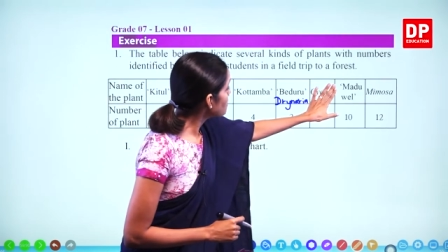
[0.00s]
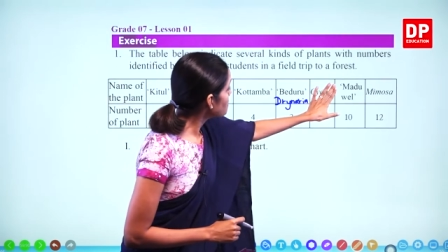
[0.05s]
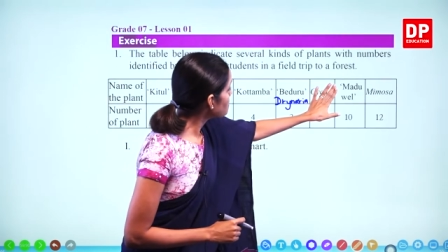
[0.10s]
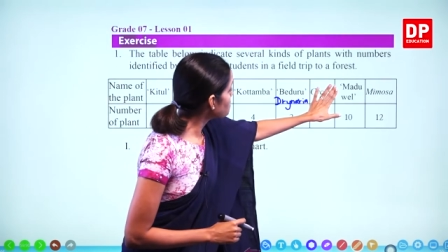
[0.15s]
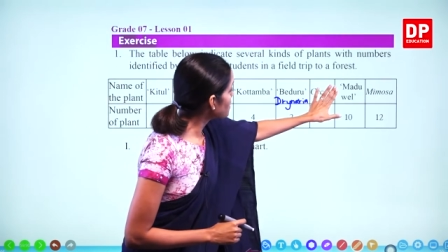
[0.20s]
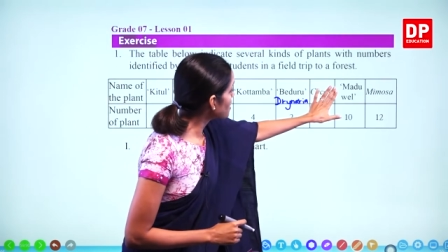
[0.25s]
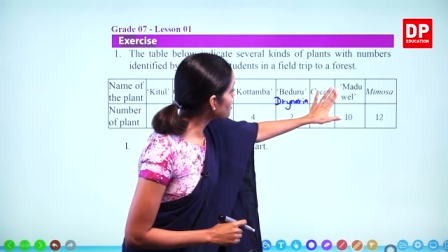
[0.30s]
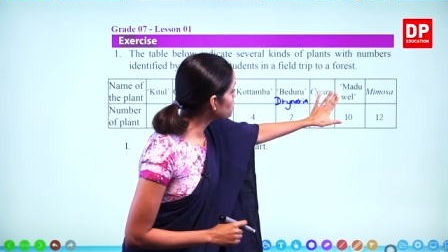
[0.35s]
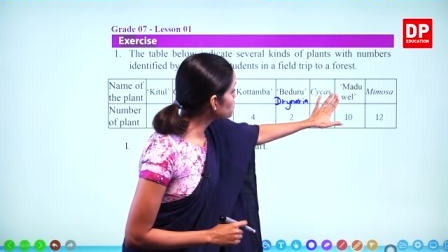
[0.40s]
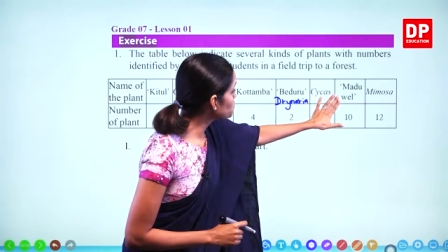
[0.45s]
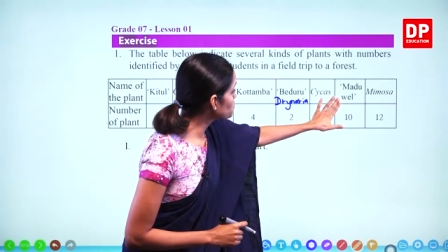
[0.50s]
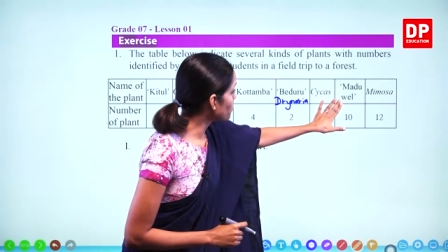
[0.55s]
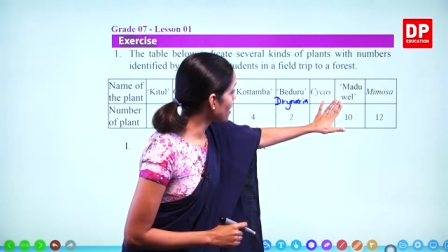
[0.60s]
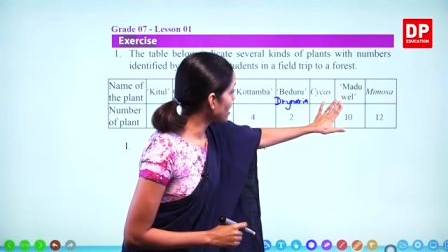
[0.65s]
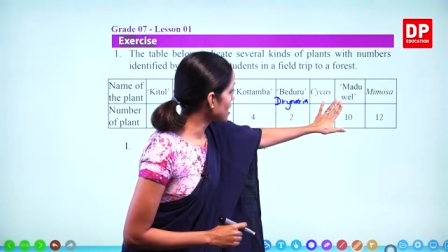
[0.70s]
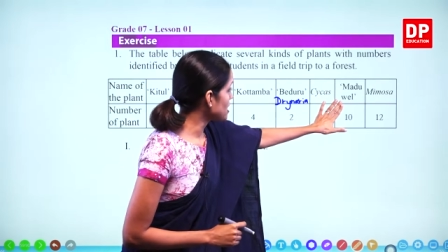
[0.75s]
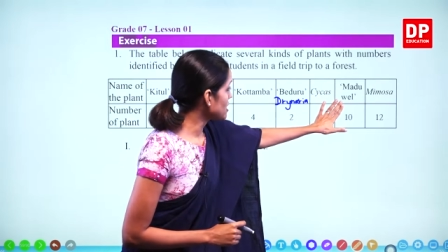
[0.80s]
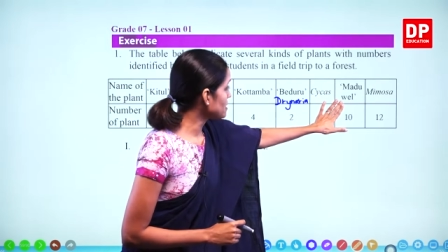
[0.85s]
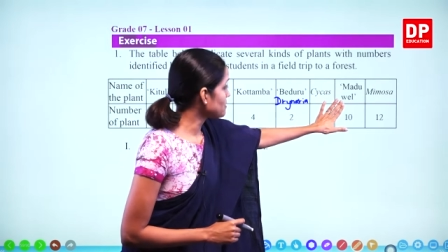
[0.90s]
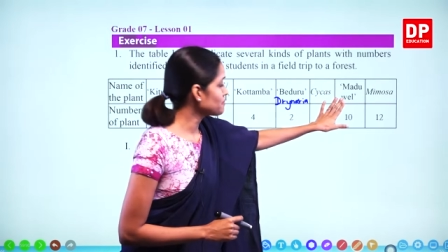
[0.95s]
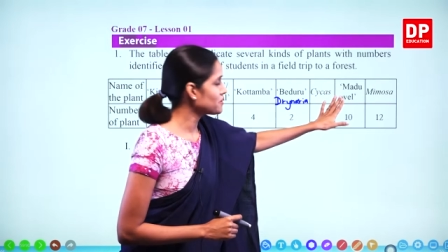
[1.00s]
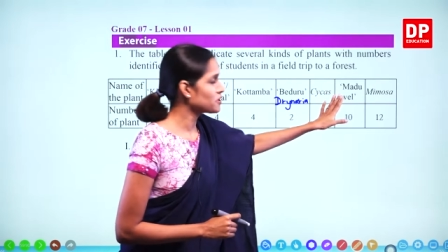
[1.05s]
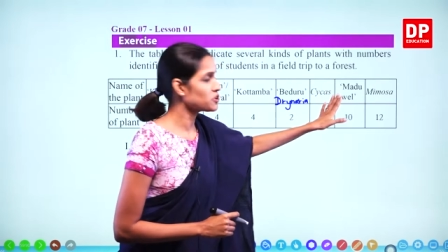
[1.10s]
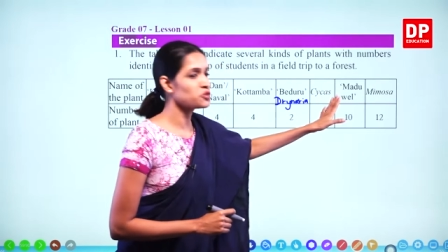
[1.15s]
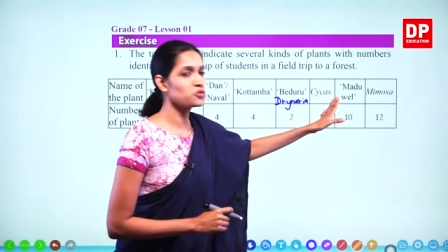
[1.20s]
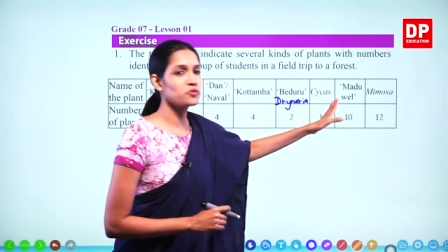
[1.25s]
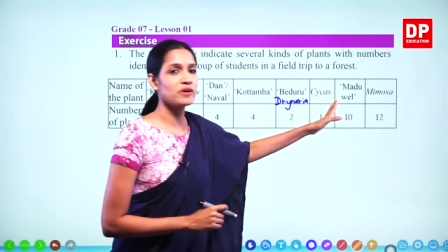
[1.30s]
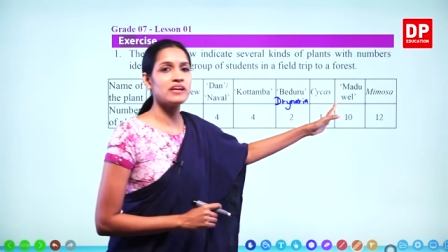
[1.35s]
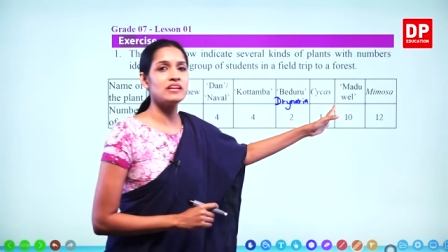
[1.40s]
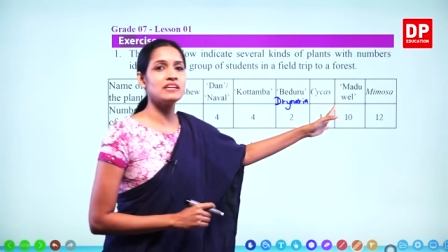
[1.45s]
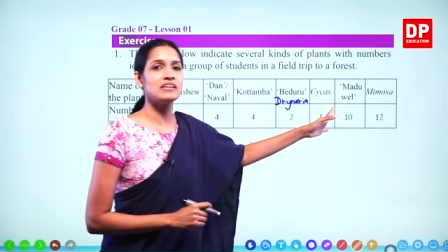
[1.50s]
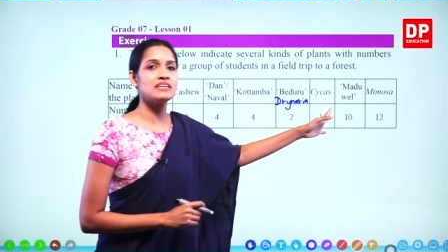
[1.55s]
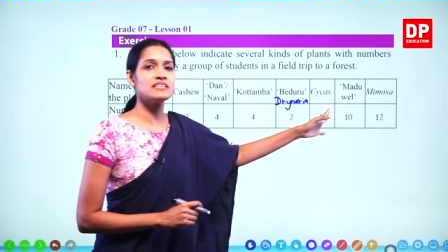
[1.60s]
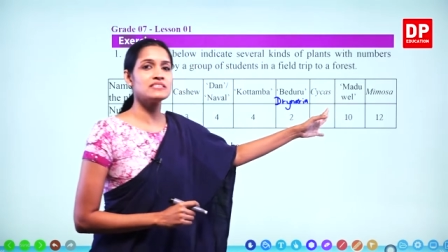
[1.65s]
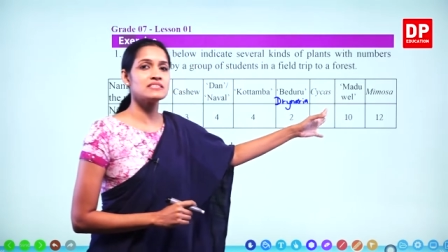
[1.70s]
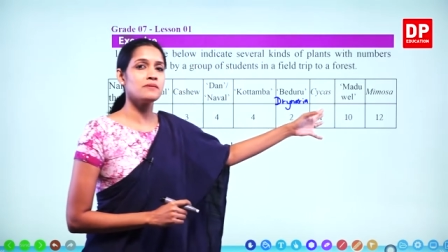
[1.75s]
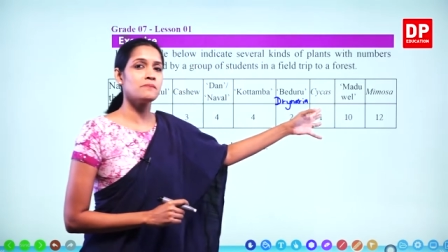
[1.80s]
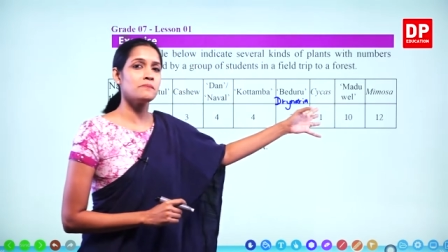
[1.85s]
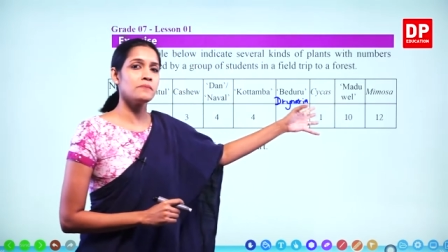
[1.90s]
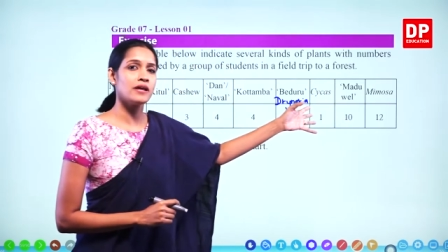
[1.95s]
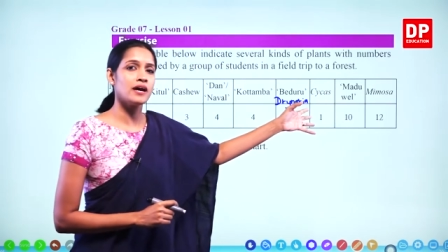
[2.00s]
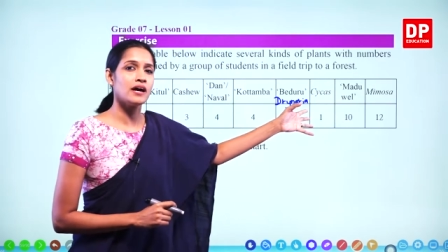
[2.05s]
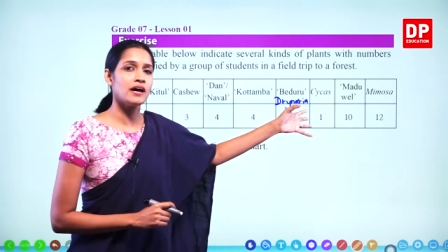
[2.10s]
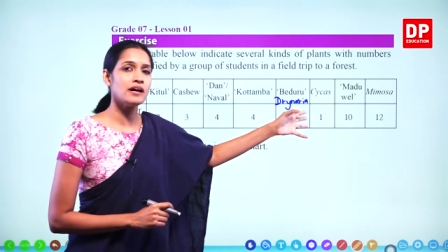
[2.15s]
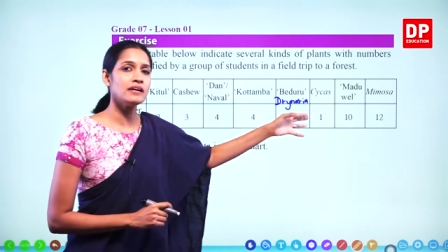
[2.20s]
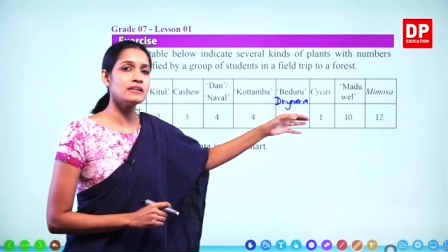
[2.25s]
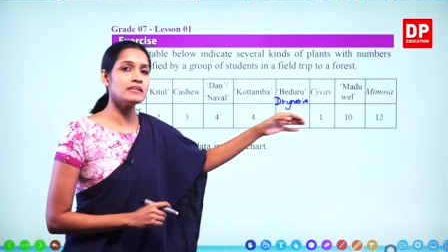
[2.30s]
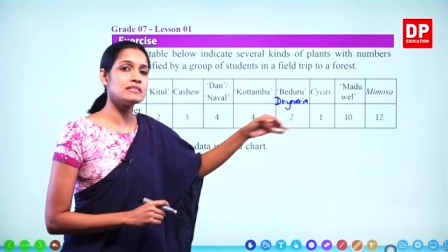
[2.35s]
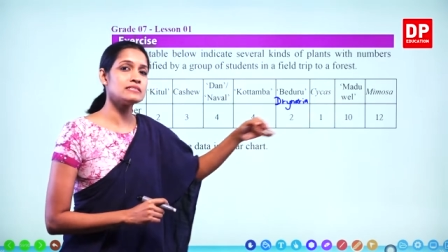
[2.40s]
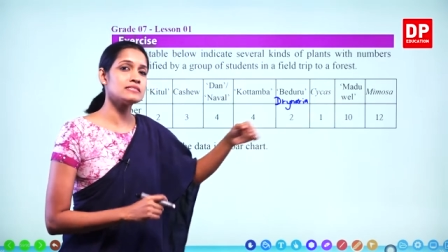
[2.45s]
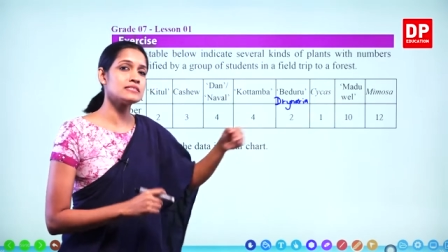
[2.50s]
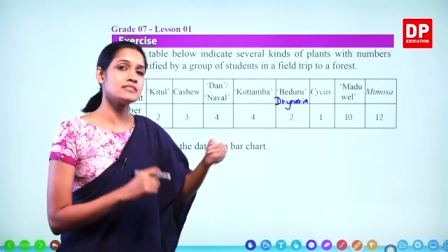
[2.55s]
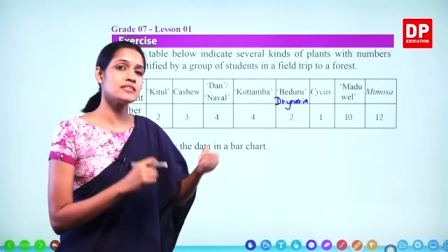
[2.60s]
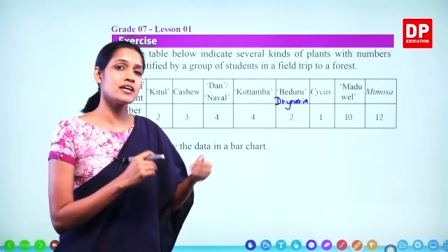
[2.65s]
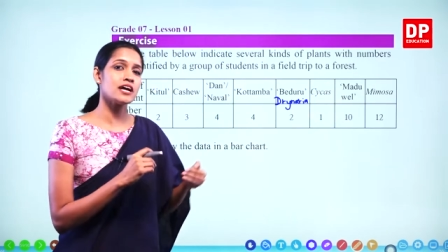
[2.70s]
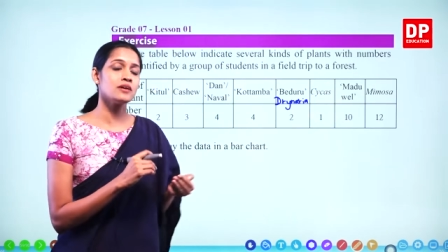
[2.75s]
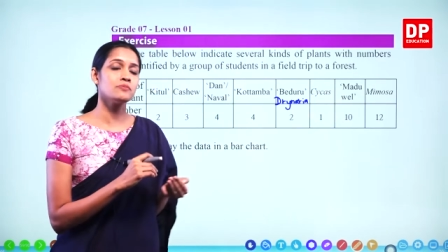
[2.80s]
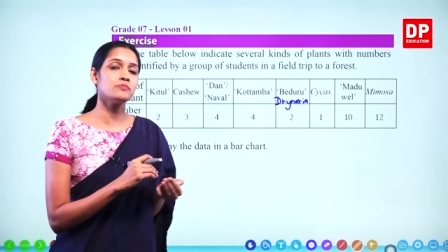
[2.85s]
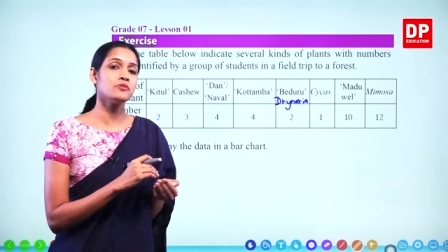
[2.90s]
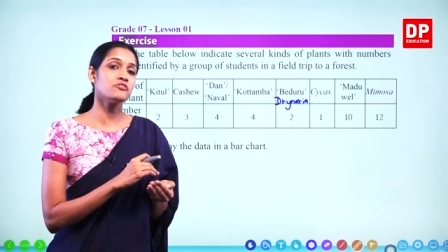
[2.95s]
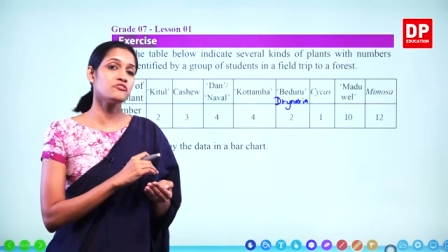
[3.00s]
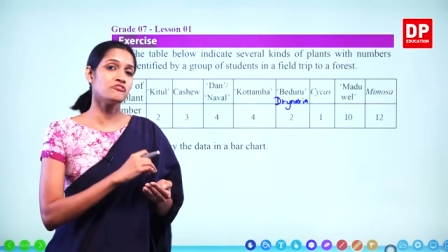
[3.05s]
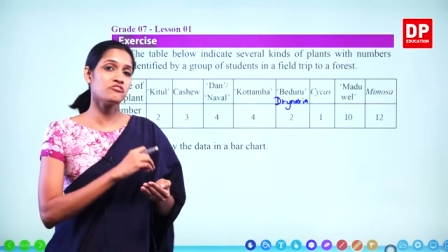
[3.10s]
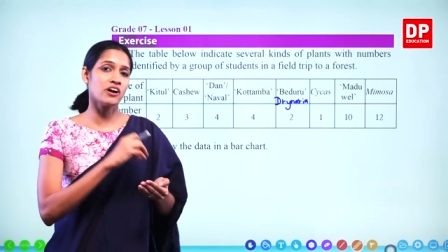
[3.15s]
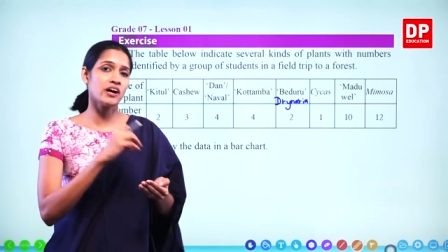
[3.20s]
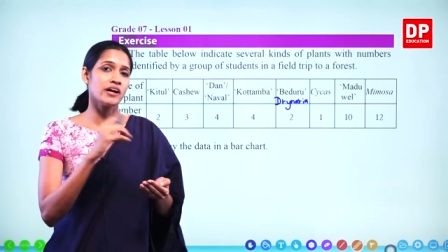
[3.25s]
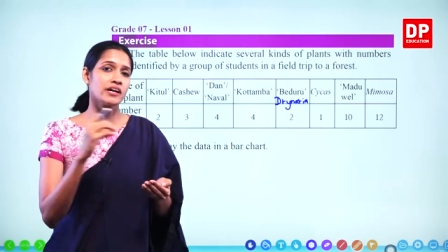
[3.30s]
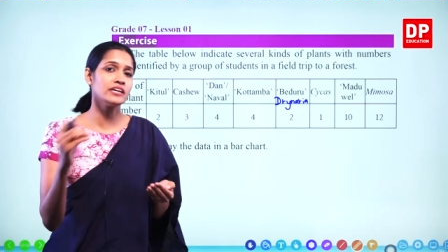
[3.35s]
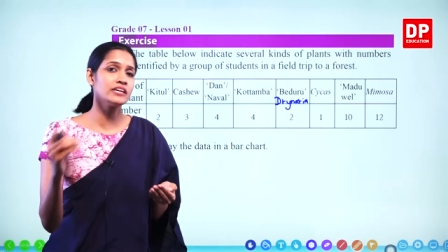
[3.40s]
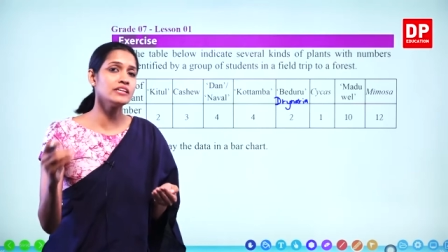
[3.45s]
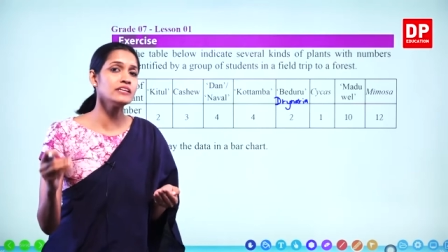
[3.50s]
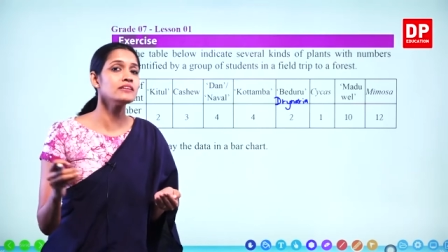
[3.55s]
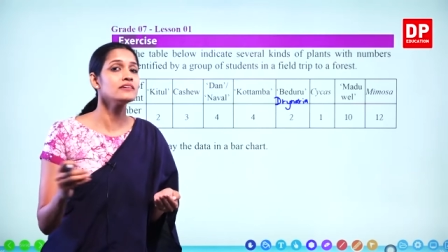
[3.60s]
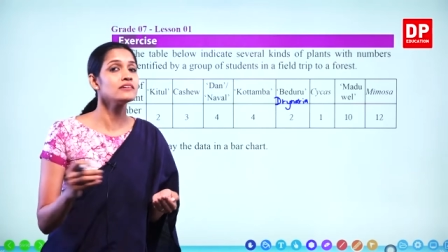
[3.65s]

Madhuvel. Madhuvel is a plant. It's a type of vine.